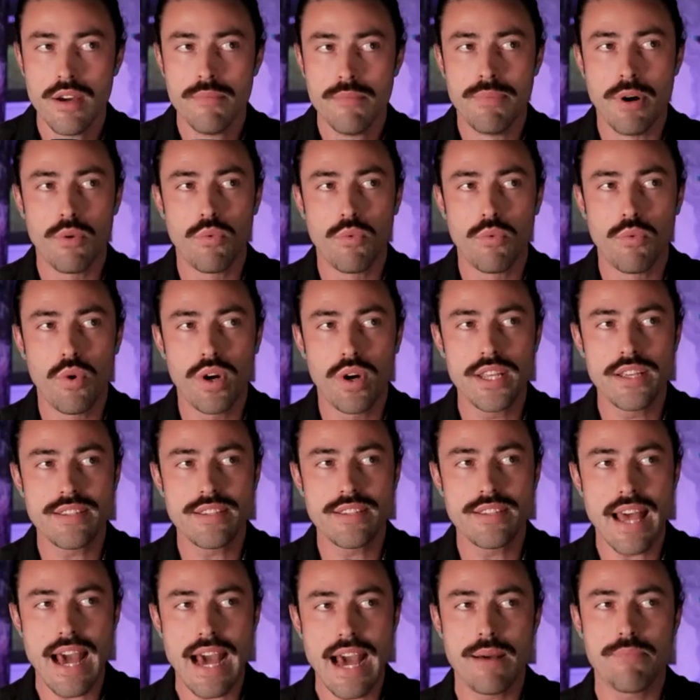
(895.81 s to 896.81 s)
but what is
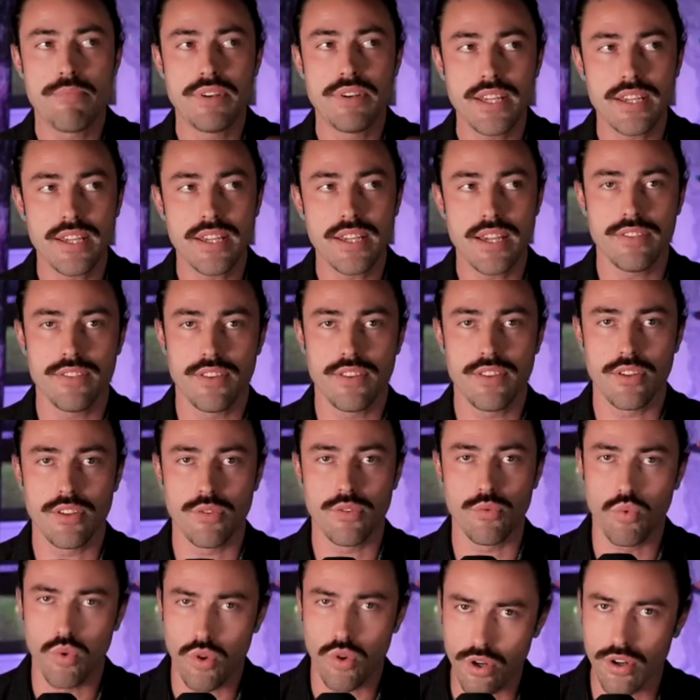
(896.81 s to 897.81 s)
happening in the
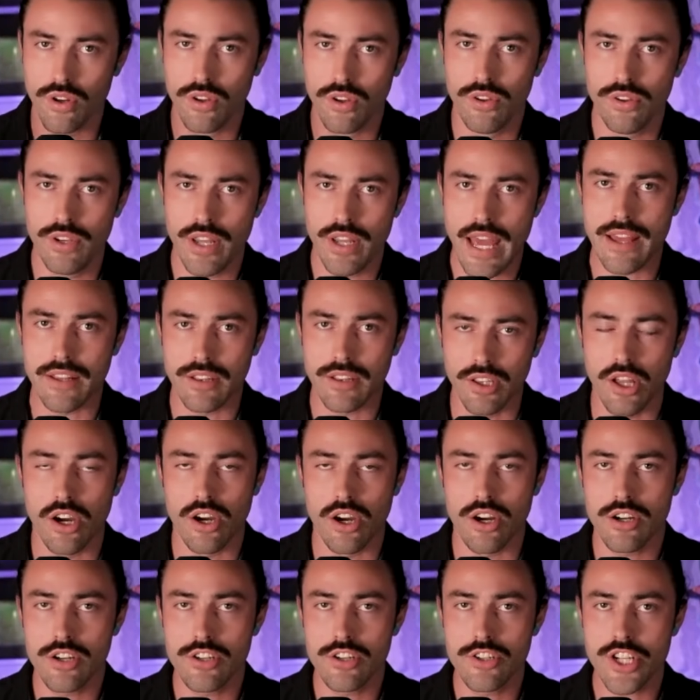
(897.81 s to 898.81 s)
world at
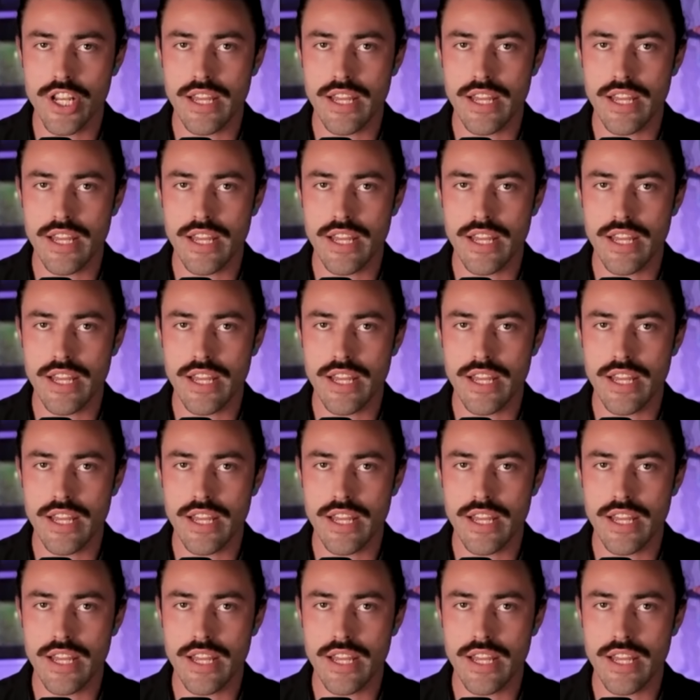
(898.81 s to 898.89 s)
large,